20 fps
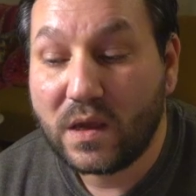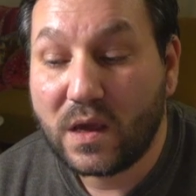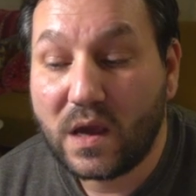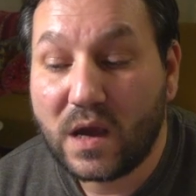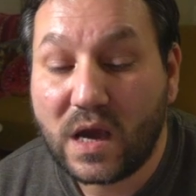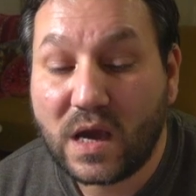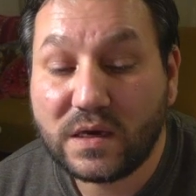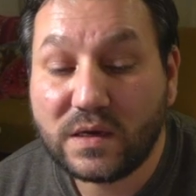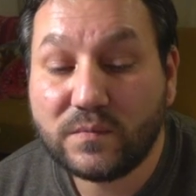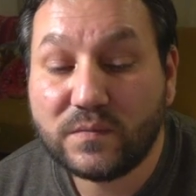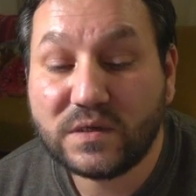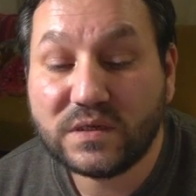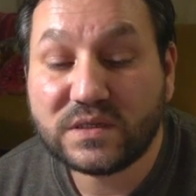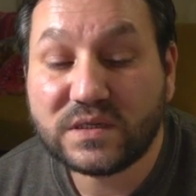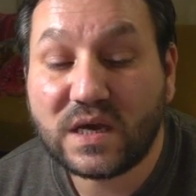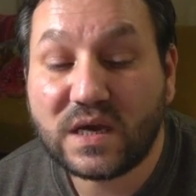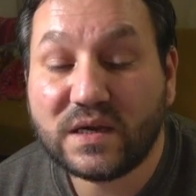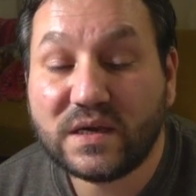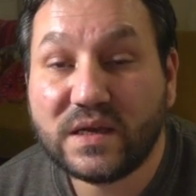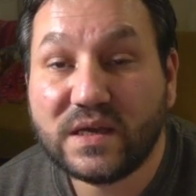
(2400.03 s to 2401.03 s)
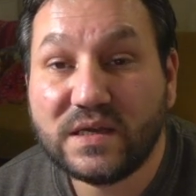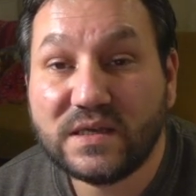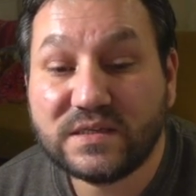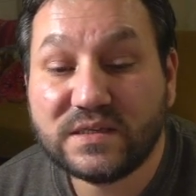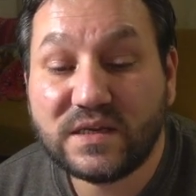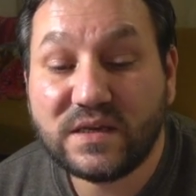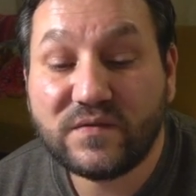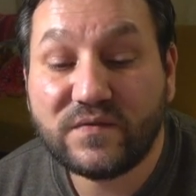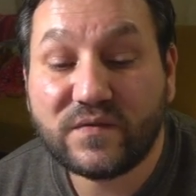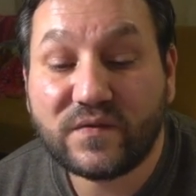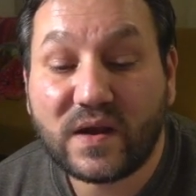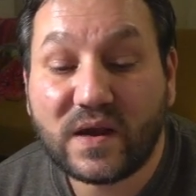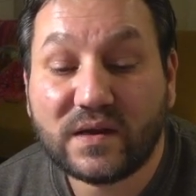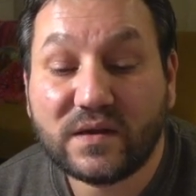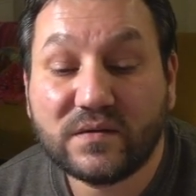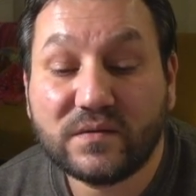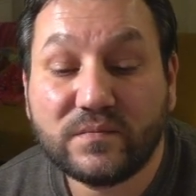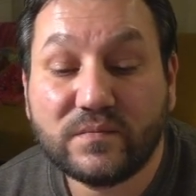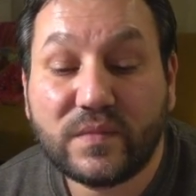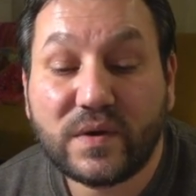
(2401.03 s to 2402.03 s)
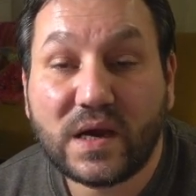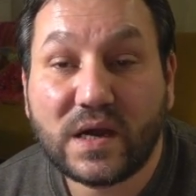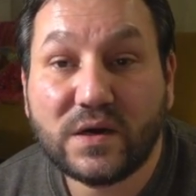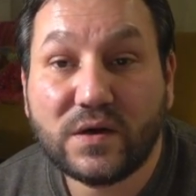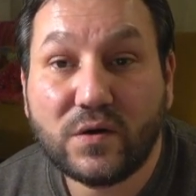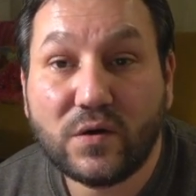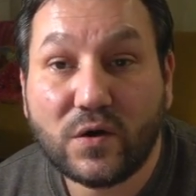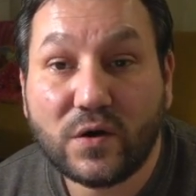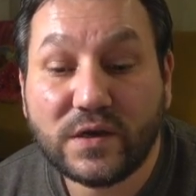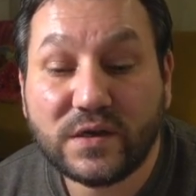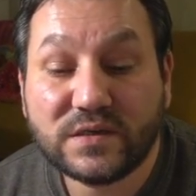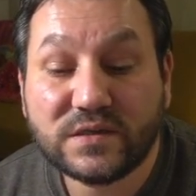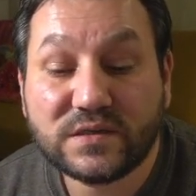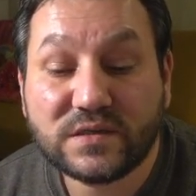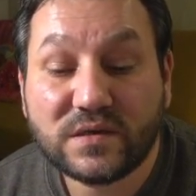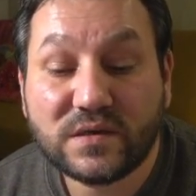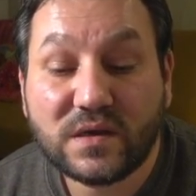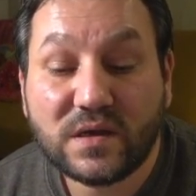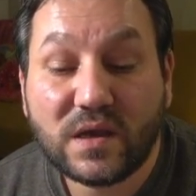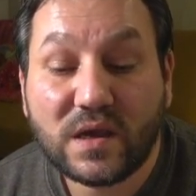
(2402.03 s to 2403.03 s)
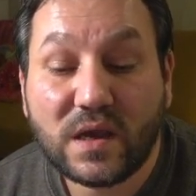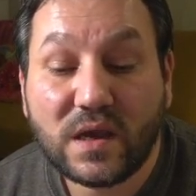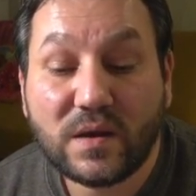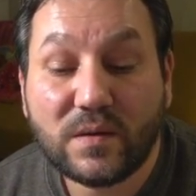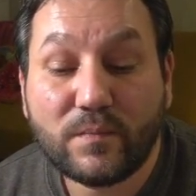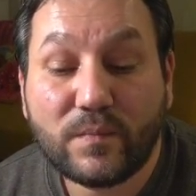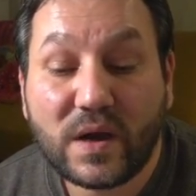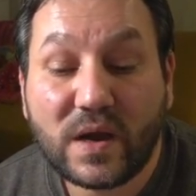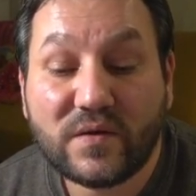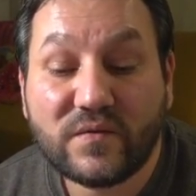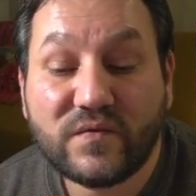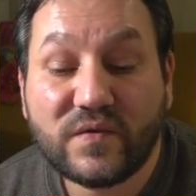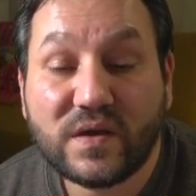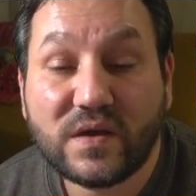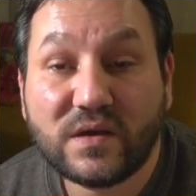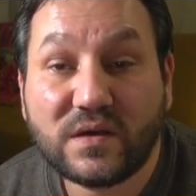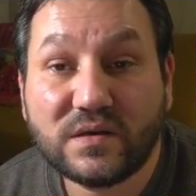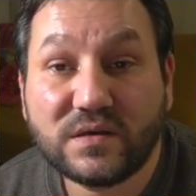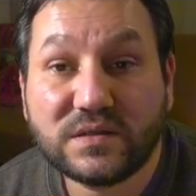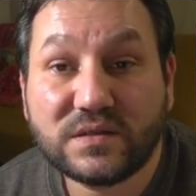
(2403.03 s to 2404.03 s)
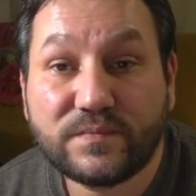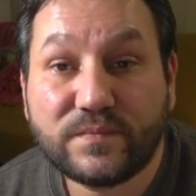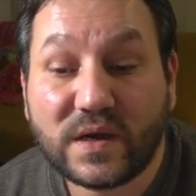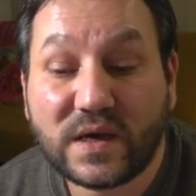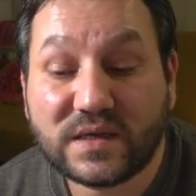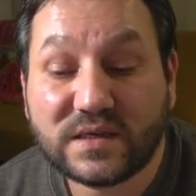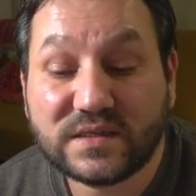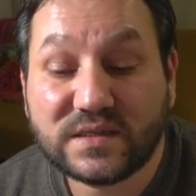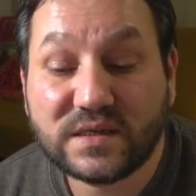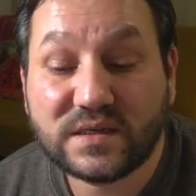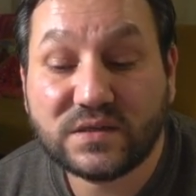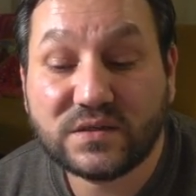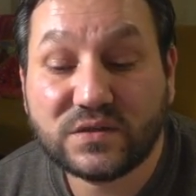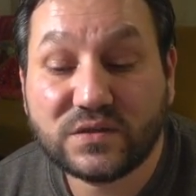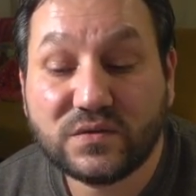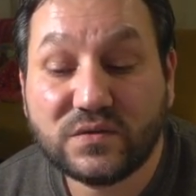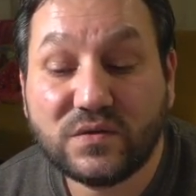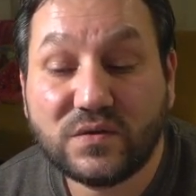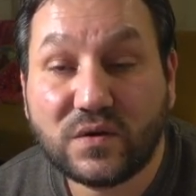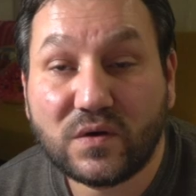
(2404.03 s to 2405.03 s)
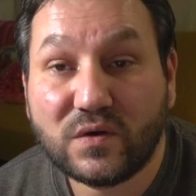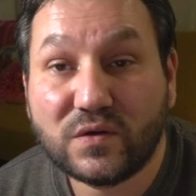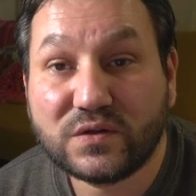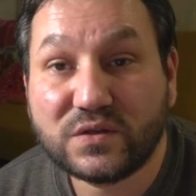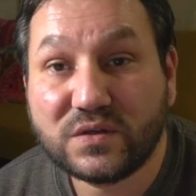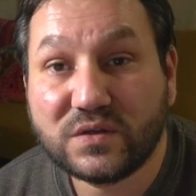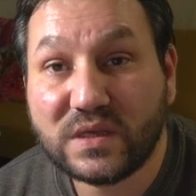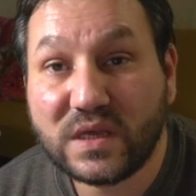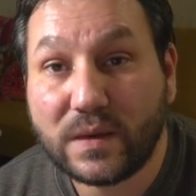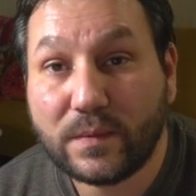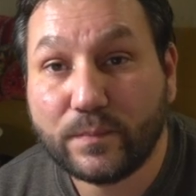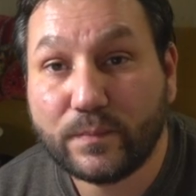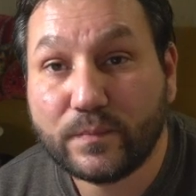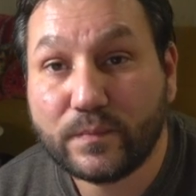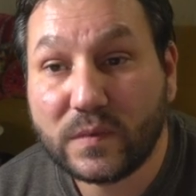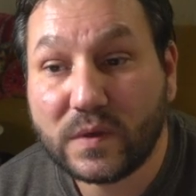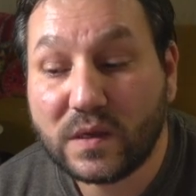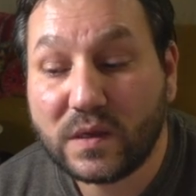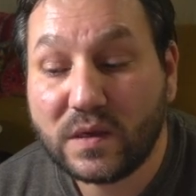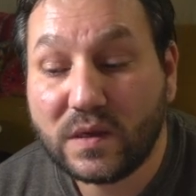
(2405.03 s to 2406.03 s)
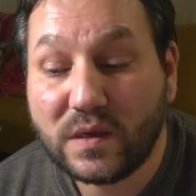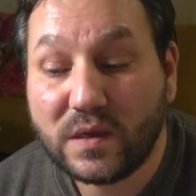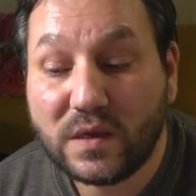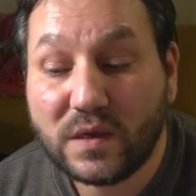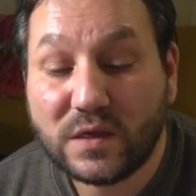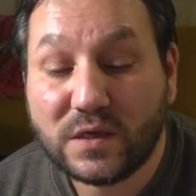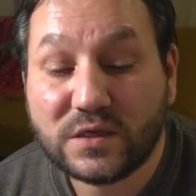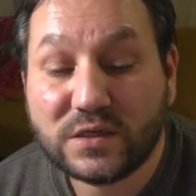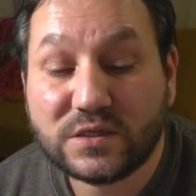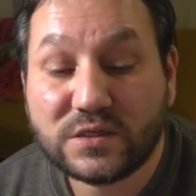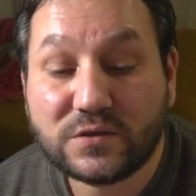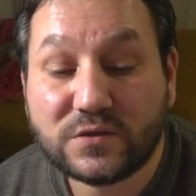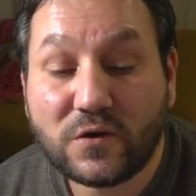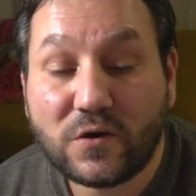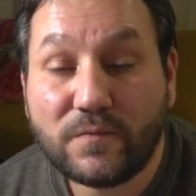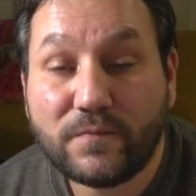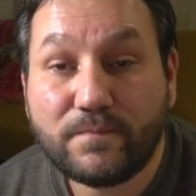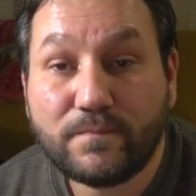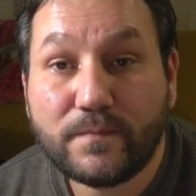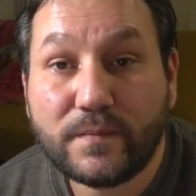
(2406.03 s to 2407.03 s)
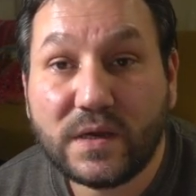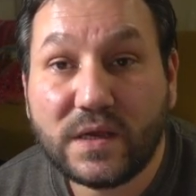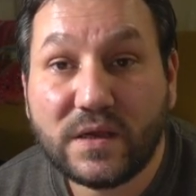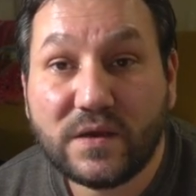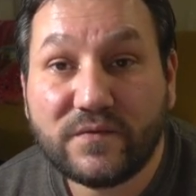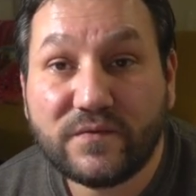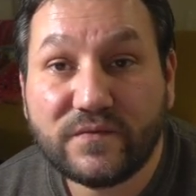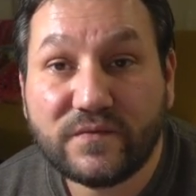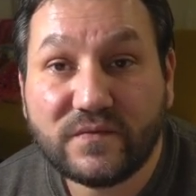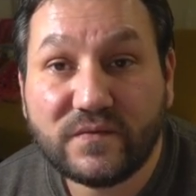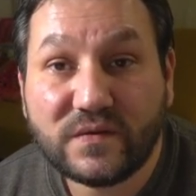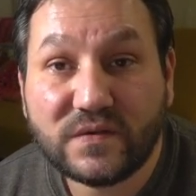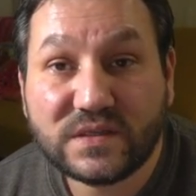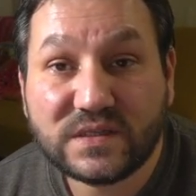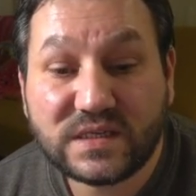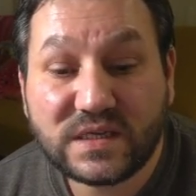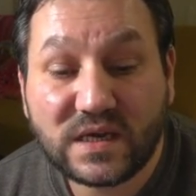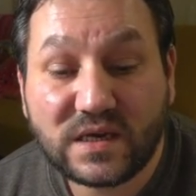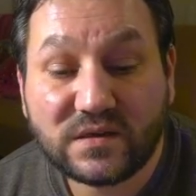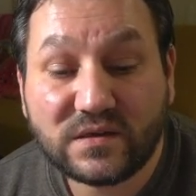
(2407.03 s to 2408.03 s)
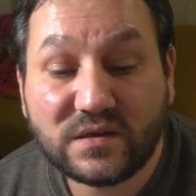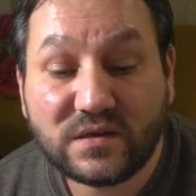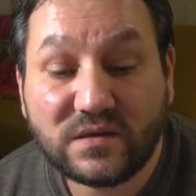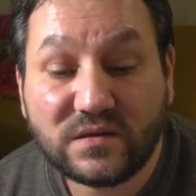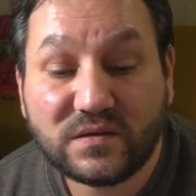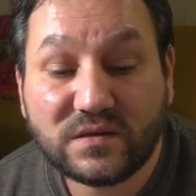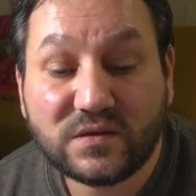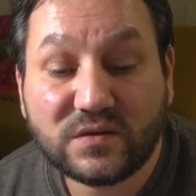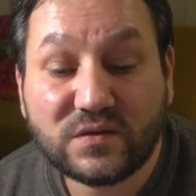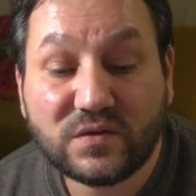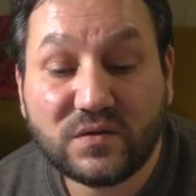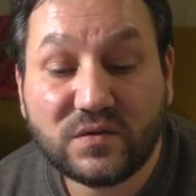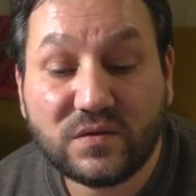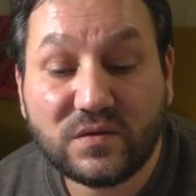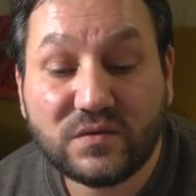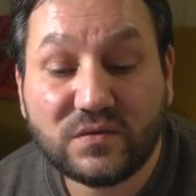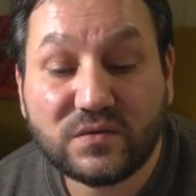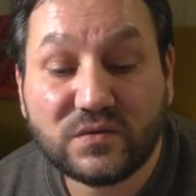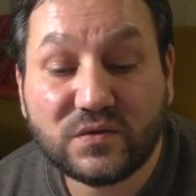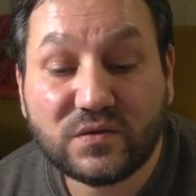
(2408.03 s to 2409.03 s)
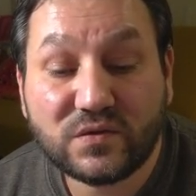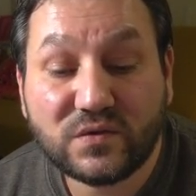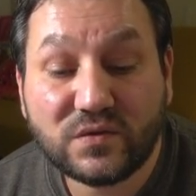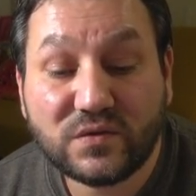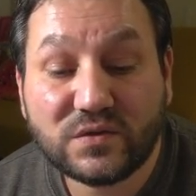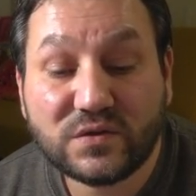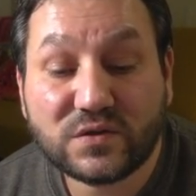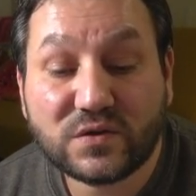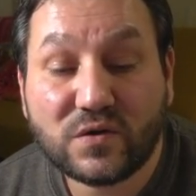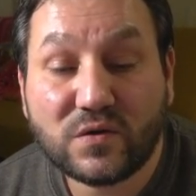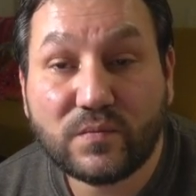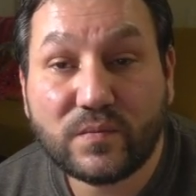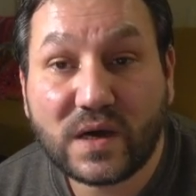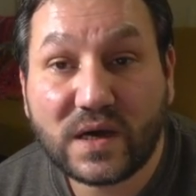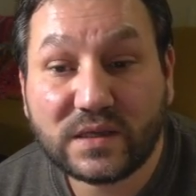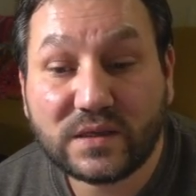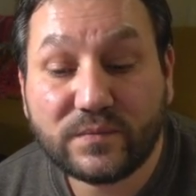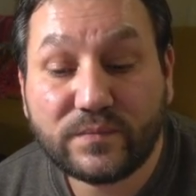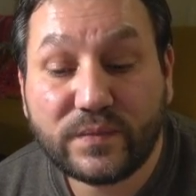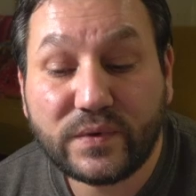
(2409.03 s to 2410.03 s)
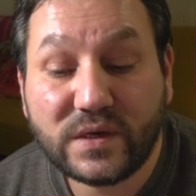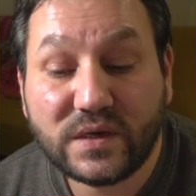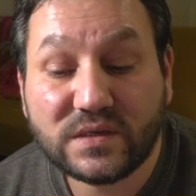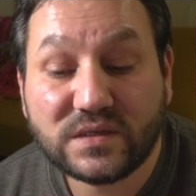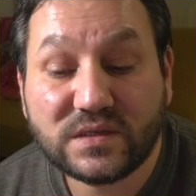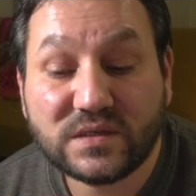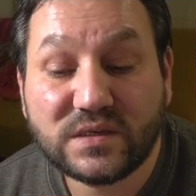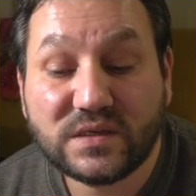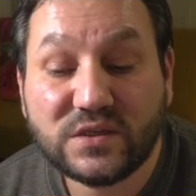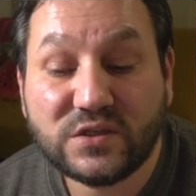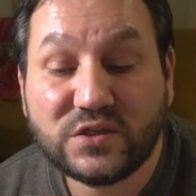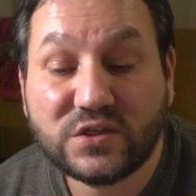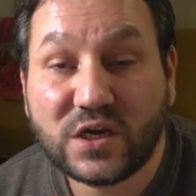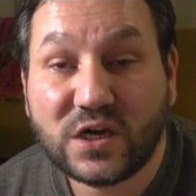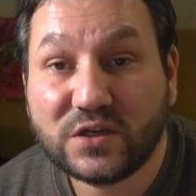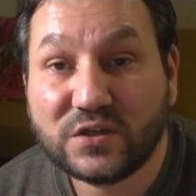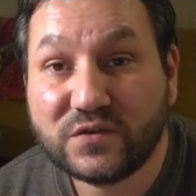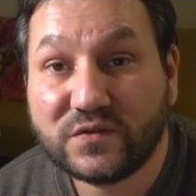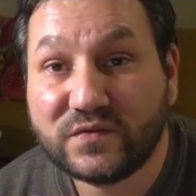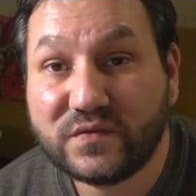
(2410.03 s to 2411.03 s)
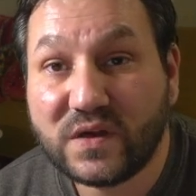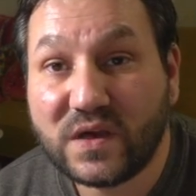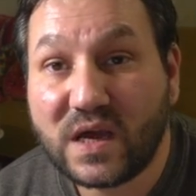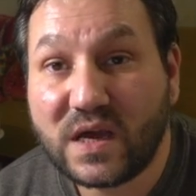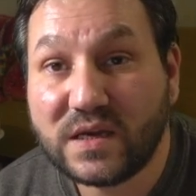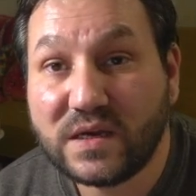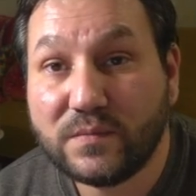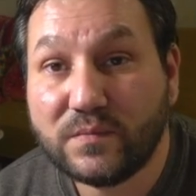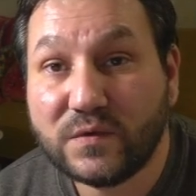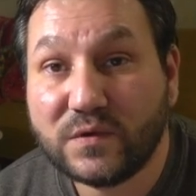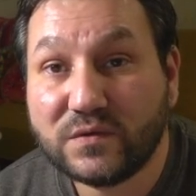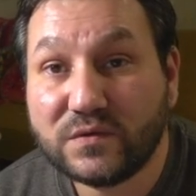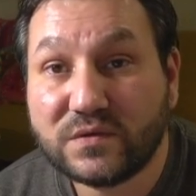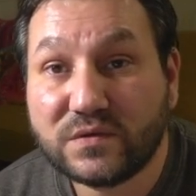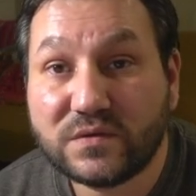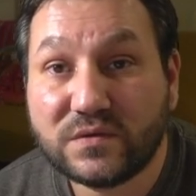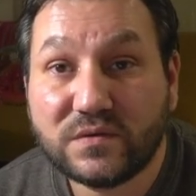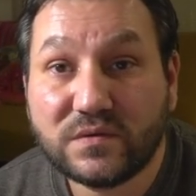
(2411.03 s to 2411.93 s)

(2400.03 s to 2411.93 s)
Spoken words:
Animals are easily frightened by noise and by vehicles passing too close to them. Stop if signaled to do so by the person in charge of the animals.